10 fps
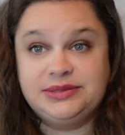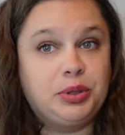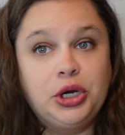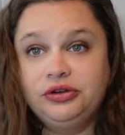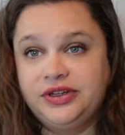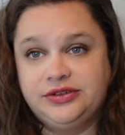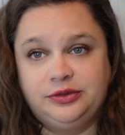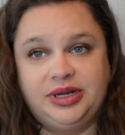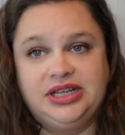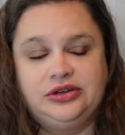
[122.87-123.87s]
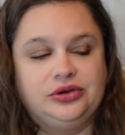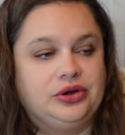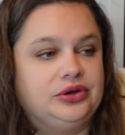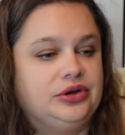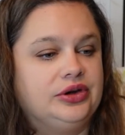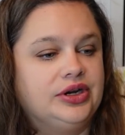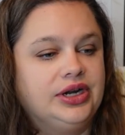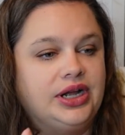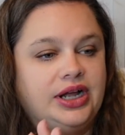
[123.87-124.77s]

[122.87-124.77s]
it's perfect for my kindergartner.